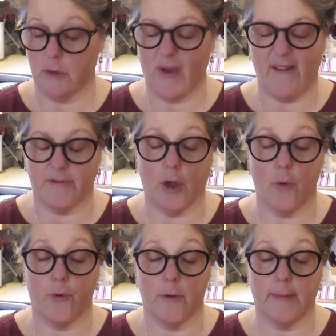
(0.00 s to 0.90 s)
So I have to go
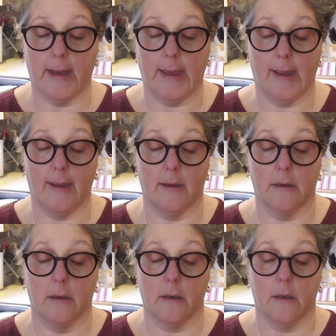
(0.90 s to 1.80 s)
put my
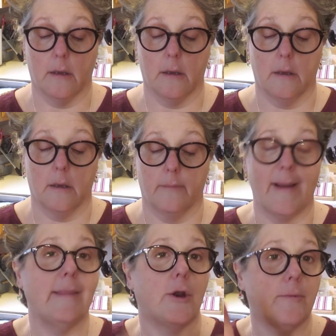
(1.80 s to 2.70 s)

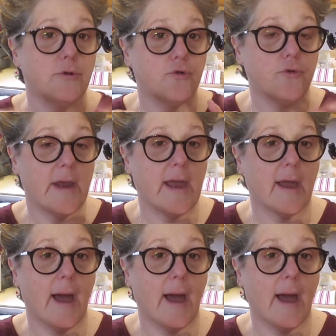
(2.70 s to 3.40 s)
little trick.